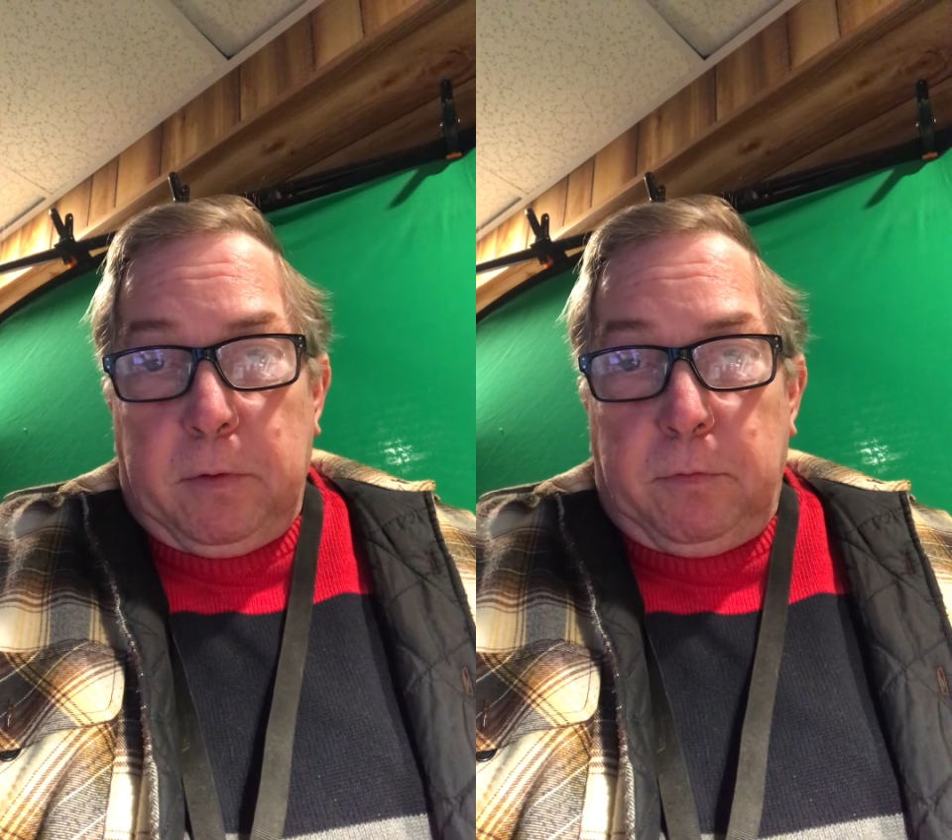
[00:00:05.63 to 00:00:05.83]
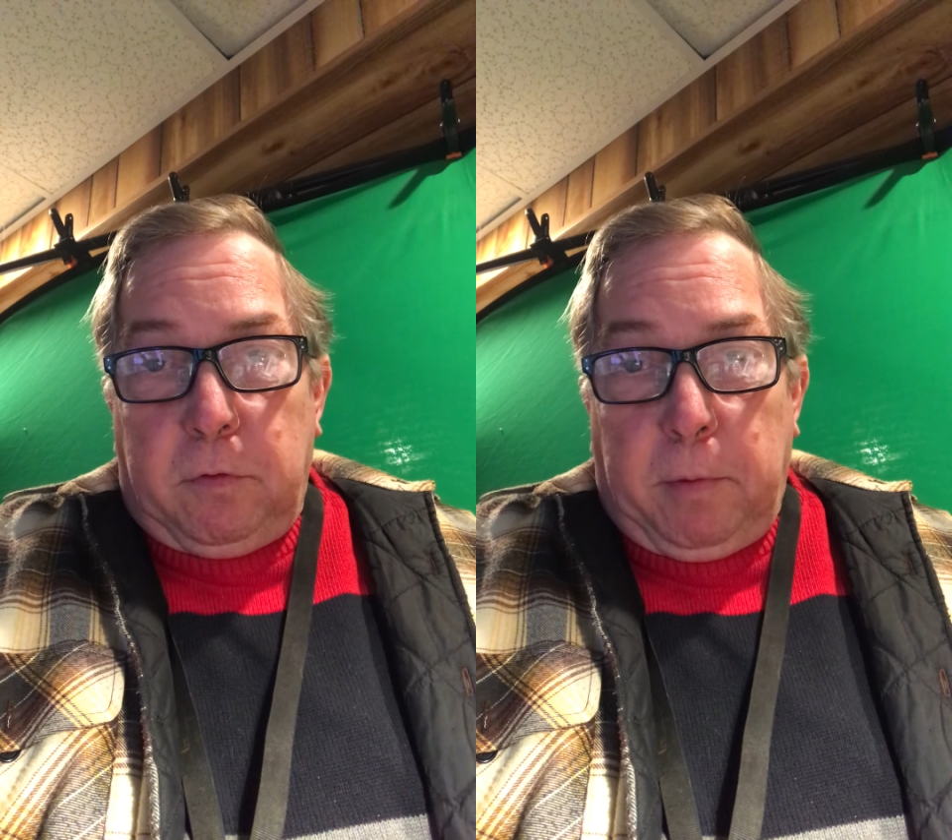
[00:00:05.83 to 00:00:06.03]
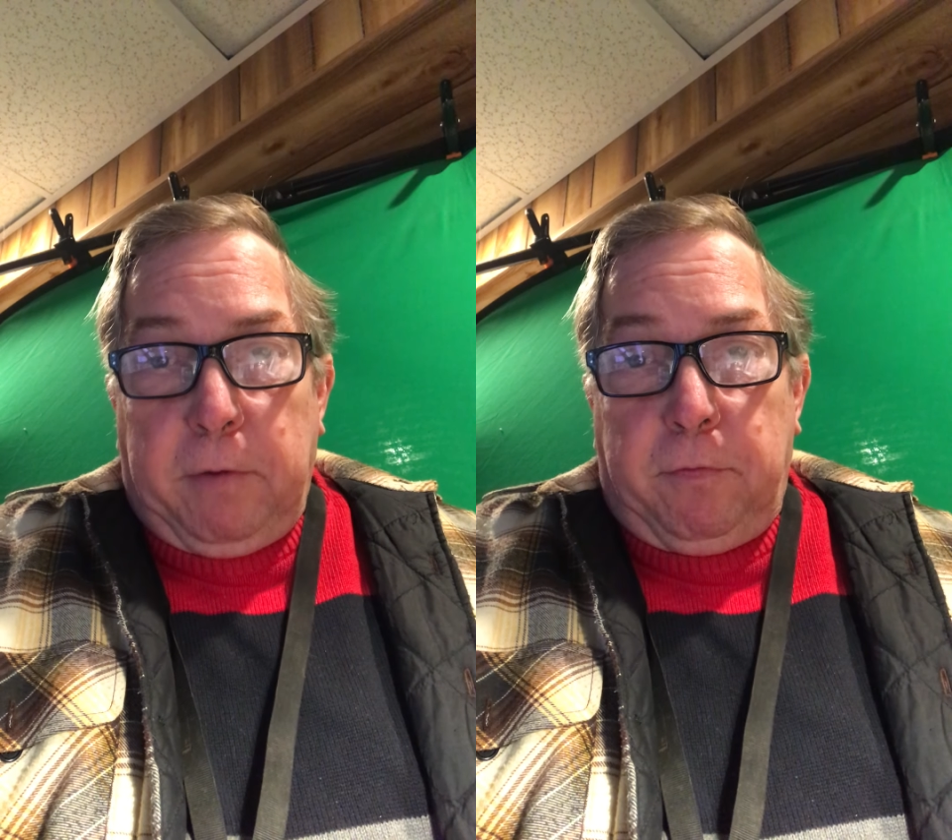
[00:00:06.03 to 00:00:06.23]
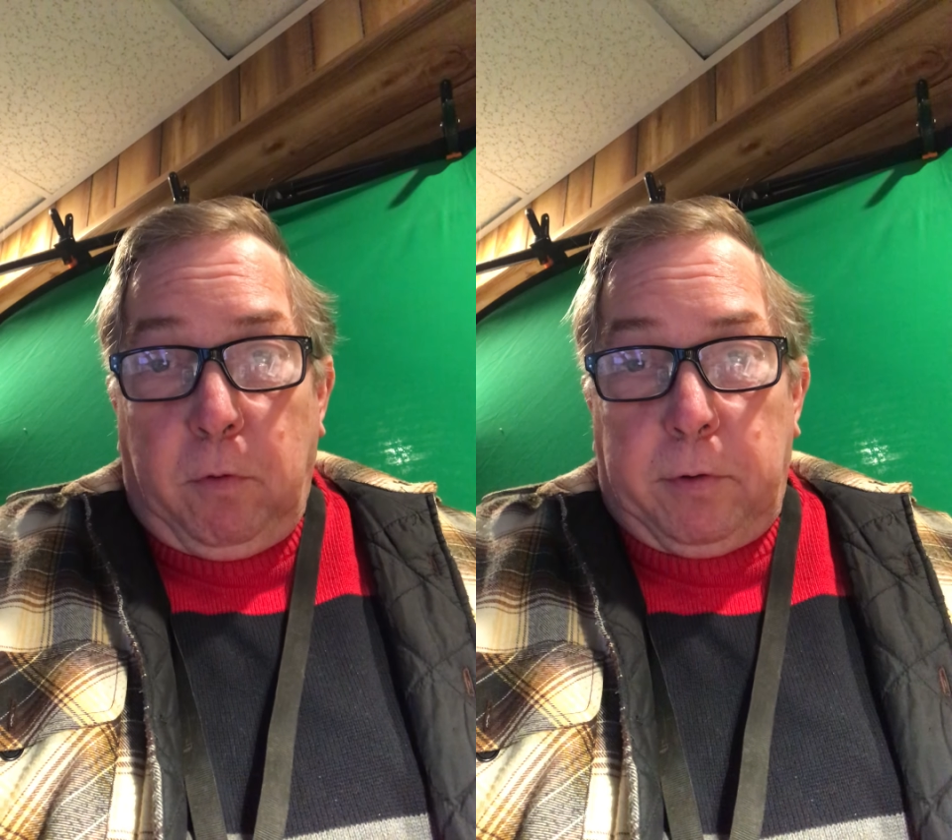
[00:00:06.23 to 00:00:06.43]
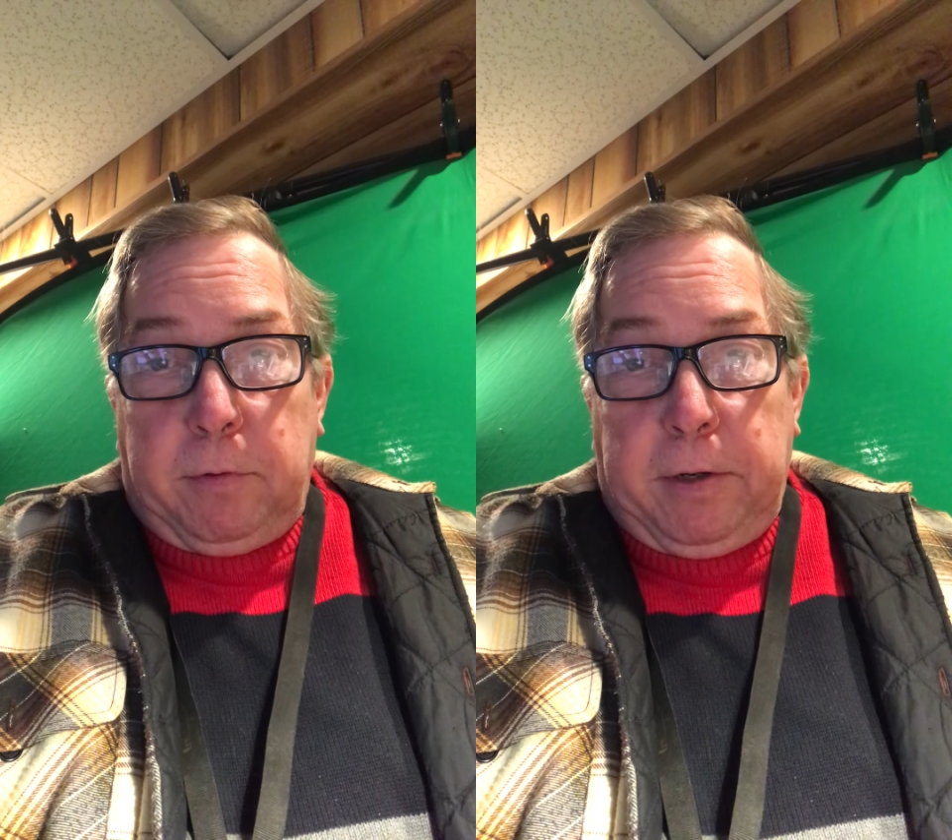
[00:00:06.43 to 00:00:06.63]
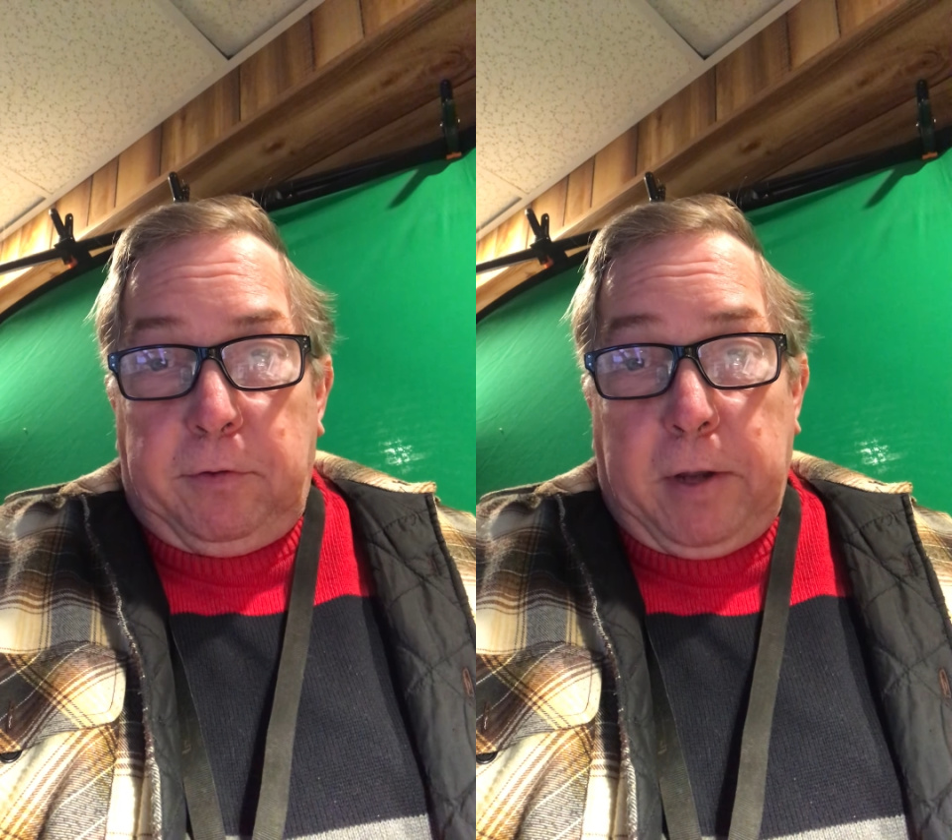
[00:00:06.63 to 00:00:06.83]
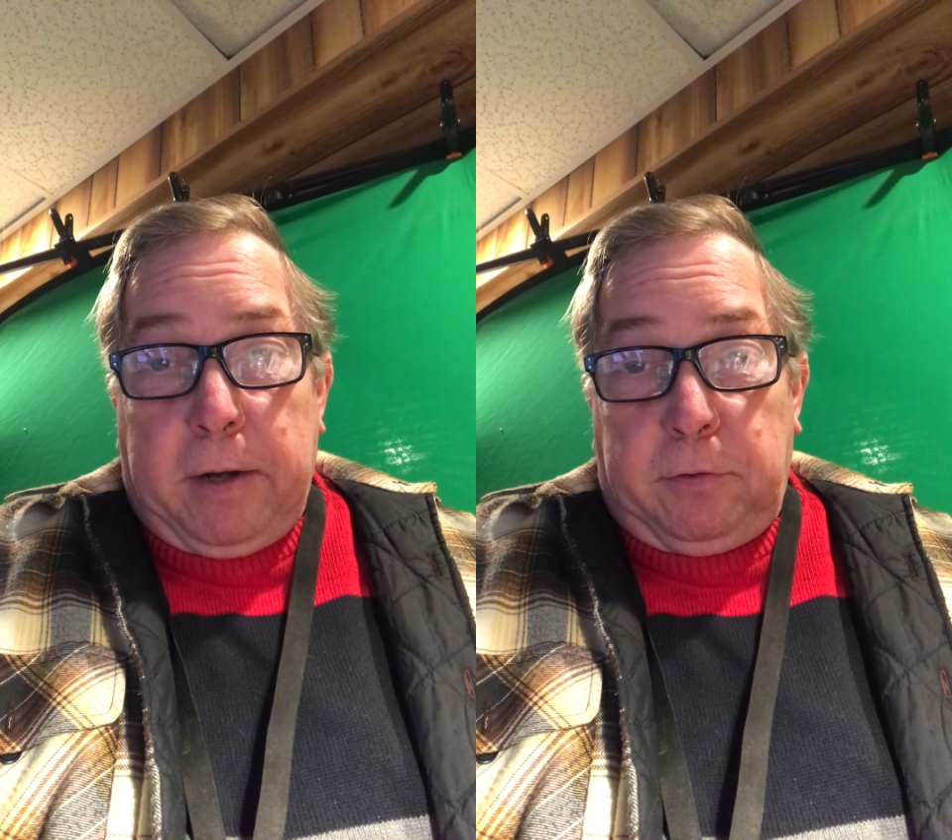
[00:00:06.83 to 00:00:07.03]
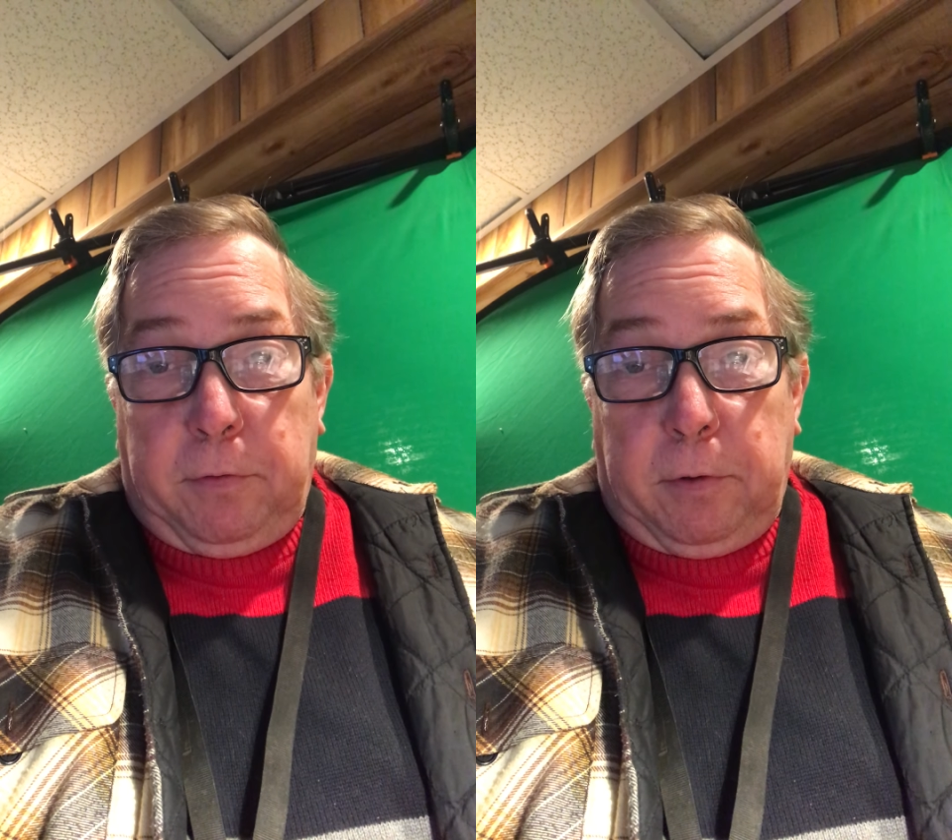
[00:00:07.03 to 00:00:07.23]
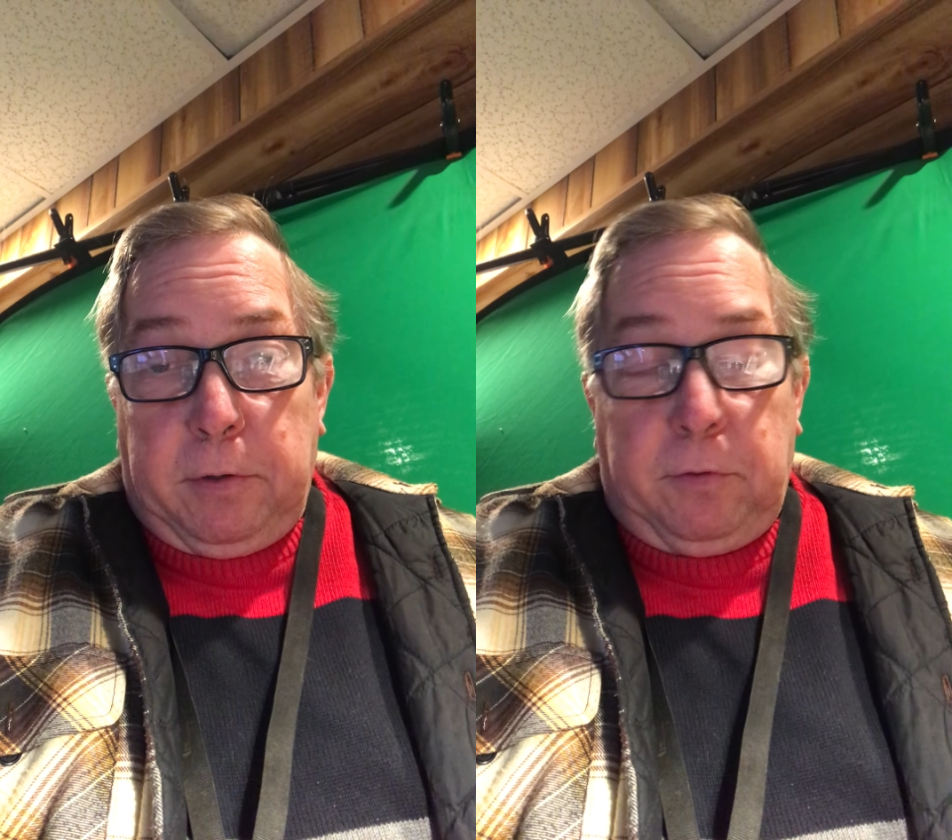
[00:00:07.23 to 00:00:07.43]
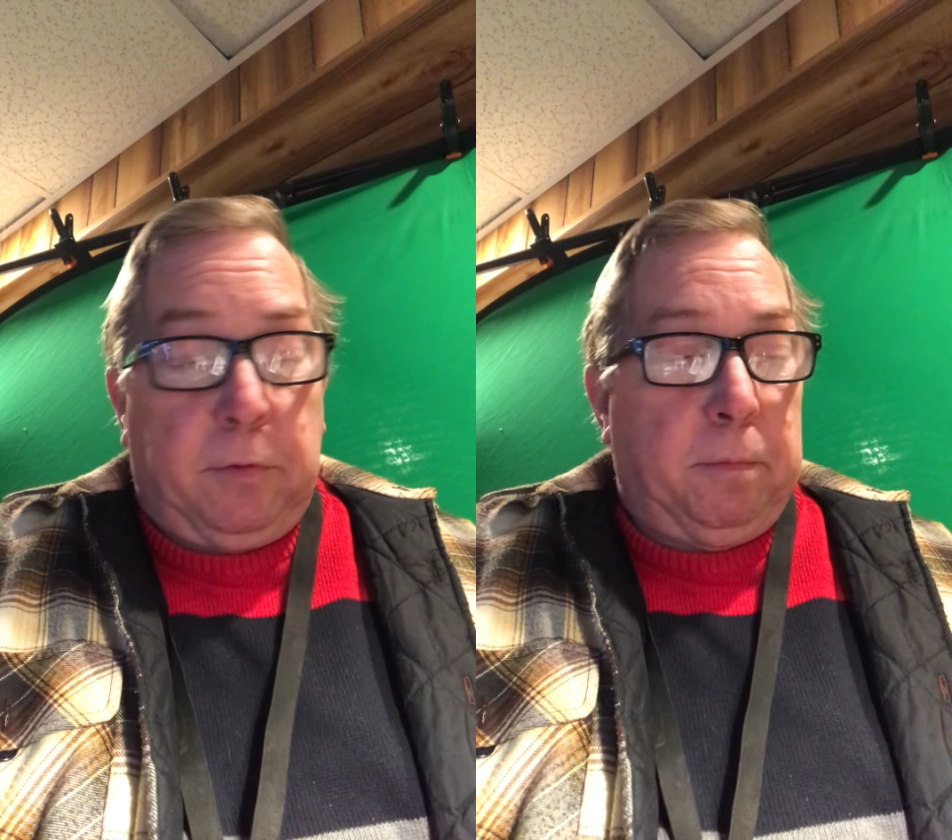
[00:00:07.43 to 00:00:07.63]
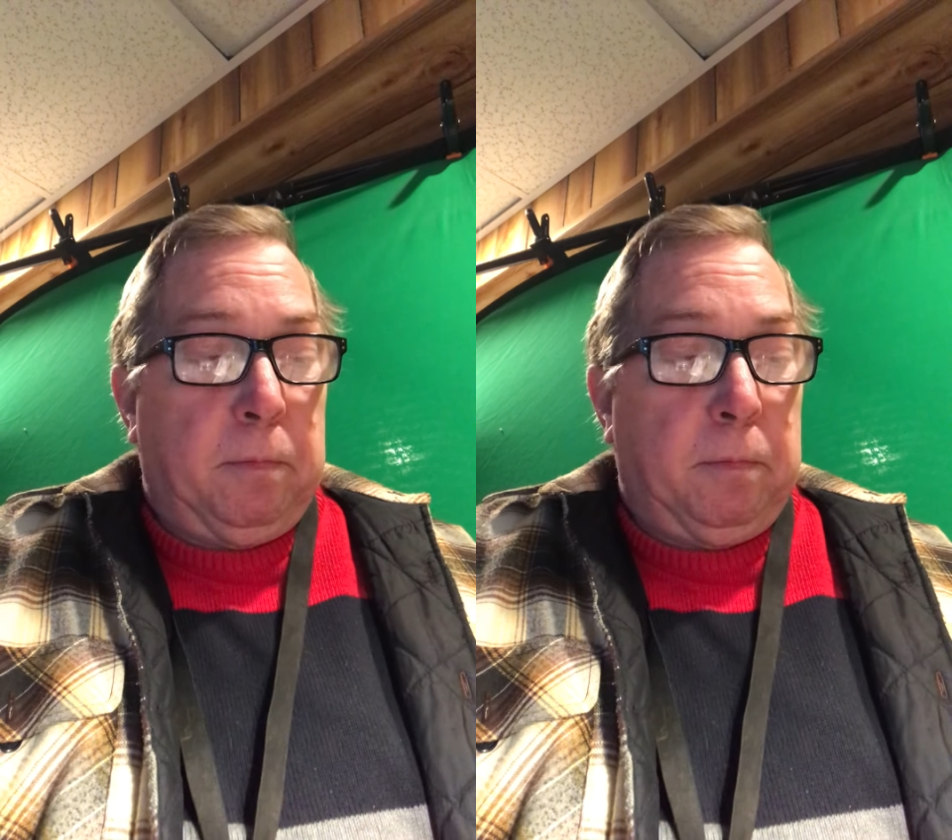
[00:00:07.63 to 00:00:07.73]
for my fourth grade saxophonists.